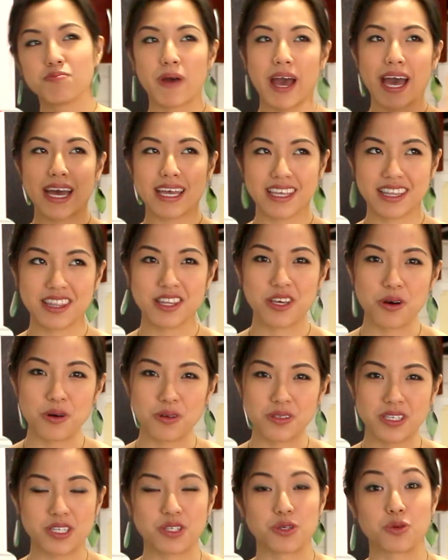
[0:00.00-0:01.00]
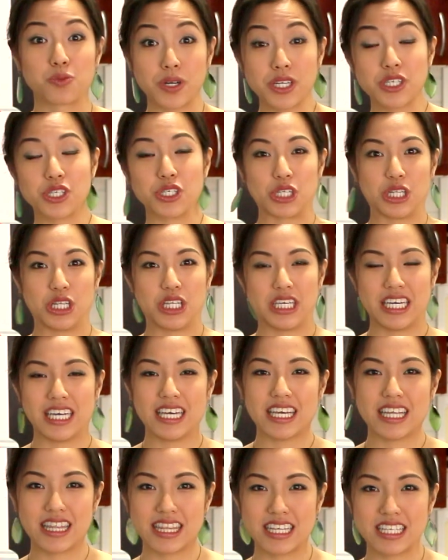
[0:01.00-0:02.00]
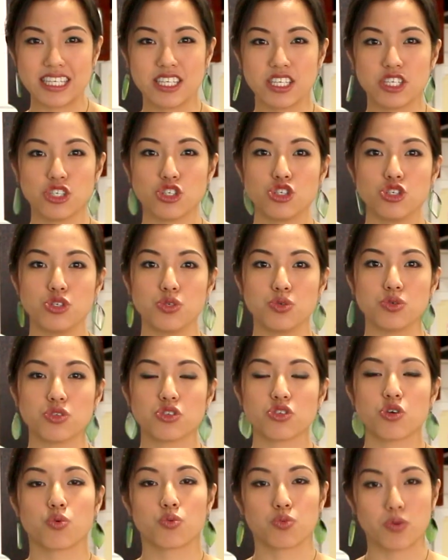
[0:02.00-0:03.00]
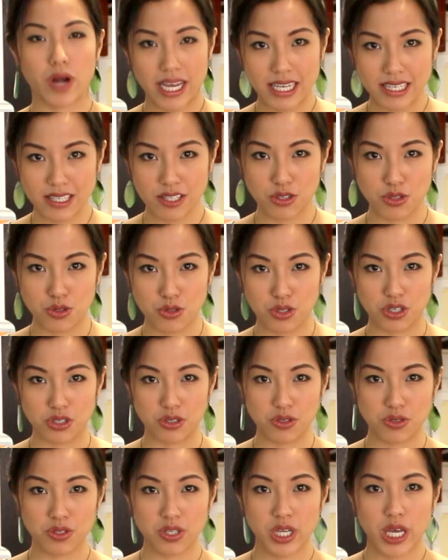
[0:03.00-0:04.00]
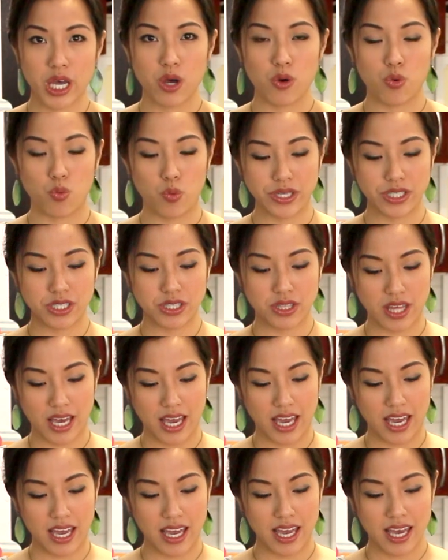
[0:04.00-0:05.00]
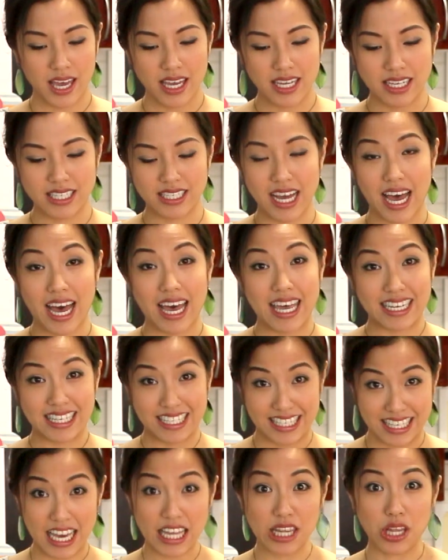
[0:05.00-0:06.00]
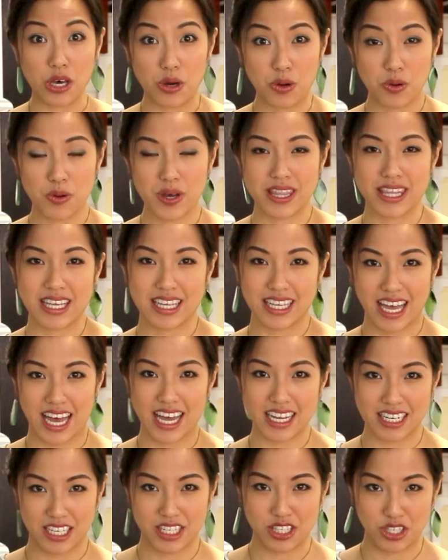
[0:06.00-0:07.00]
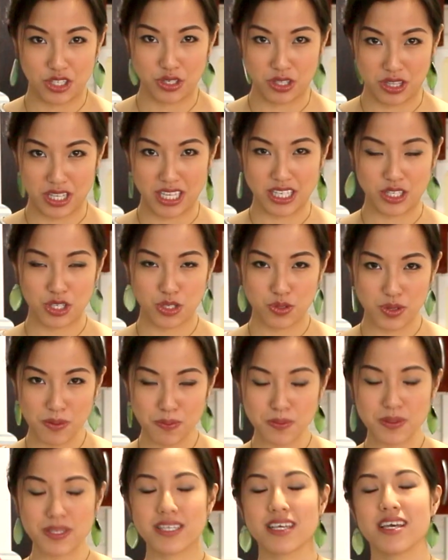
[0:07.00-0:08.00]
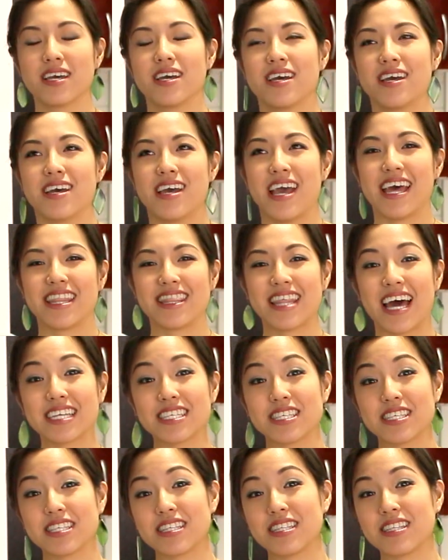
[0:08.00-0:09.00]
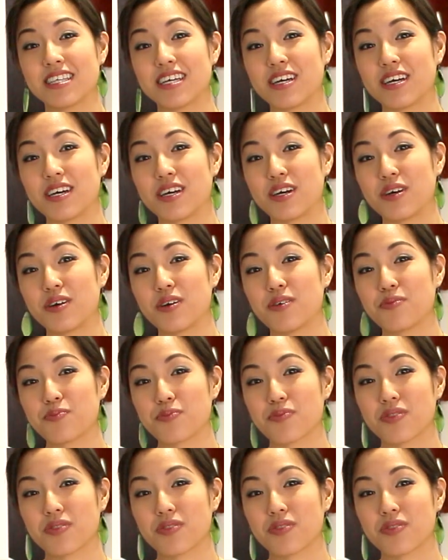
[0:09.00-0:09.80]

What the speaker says: Back in the old days, originally, this dish used rice noodles, which they dyed yellow and then cut into thin strips. And that's the